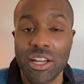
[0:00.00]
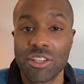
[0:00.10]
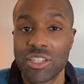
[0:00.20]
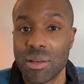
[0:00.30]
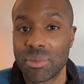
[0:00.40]
on
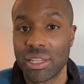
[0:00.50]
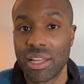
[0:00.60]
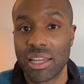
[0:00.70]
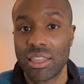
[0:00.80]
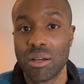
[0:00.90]
something
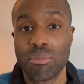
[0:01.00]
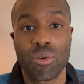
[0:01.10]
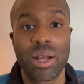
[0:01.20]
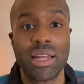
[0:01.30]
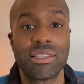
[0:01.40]
like the
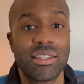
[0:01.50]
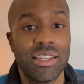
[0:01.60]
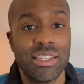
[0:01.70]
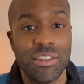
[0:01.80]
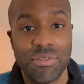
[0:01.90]
Marantz
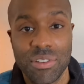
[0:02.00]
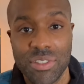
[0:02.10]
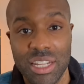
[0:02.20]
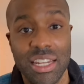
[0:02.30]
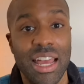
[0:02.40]

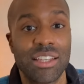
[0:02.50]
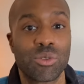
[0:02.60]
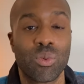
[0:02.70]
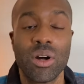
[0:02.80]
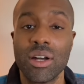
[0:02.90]
TT15
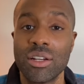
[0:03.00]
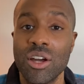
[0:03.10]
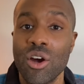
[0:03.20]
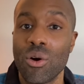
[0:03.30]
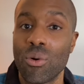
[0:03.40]

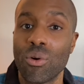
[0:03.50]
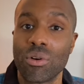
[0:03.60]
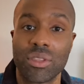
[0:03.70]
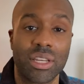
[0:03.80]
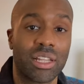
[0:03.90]
S1
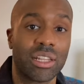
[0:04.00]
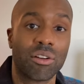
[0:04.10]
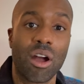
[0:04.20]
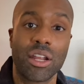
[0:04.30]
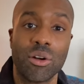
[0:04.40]
or the
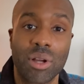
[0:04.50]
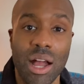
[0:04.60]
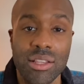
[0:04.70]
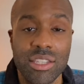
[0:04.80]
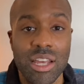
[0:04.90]
Clear Audio
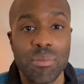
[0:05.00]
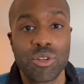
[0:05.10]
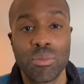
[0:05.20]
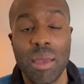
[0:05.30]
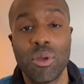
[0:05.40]
Concept
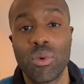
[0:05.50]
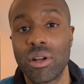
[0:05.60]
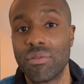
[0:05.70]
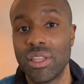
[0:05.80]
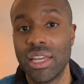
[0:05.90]
or maybe one
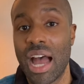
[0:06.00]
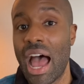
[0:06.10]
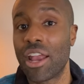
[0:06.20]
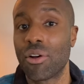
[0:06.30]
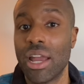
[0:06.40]
of the
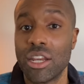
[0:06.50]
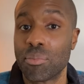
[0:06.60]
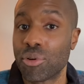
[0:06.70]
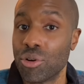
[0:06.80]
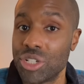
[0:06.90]
higher end
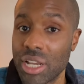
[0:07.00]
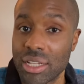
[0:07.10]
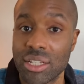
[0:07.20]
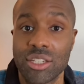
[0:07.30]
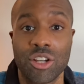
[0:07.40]

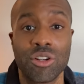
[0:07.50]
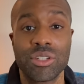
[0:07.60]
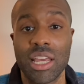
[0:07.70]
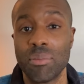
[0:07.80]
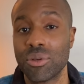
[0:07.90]
project
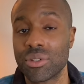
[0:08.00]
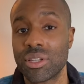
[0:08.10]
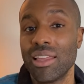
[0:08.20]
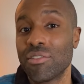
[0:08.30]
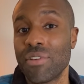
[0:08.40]
turntables,
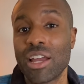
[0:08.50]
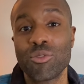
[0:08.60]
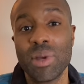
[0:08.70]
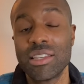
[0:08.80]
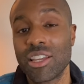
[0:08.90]
the fact
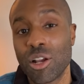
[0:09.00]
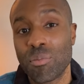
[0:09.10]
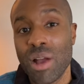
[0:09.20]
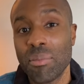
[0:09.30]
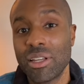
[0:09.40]
remains that you're
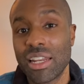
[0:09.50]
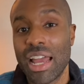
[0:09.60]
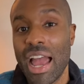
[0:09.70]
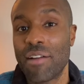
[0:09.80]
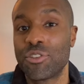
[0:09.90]
probably gonna
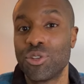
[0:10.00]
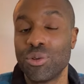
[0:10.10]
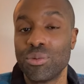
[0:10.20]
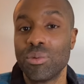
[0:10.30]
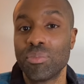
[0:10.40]
have
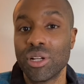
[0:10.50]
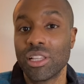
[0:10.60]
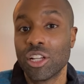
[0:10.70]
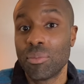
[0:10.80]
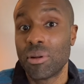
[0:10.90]
to put a
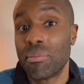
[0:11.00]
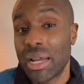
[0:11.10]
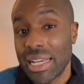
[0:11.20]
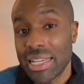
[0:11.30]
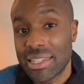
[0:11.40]
little bit of
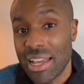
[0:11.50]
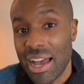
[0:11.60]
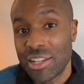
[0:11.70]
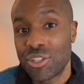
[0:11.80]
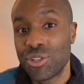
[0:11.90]
money
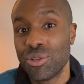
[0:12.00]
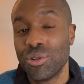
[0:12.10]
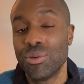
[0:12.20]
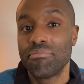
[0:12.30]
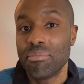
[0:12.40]
aside
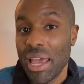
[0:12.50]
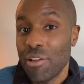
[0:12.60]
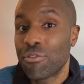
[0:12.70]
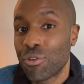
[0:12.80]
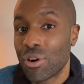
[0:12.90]
to pay
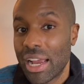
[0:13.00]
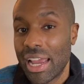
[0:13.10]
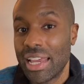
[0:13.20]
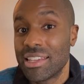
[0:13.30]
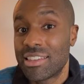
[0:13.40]
for
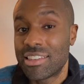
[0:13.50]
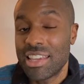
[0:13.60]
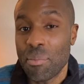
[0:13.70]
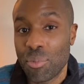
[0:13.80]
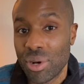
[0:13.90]
a
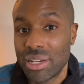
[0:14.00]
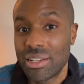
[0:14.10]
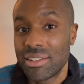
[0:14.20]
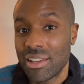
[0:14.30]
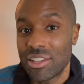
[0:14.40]

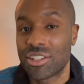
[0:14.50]
separate dust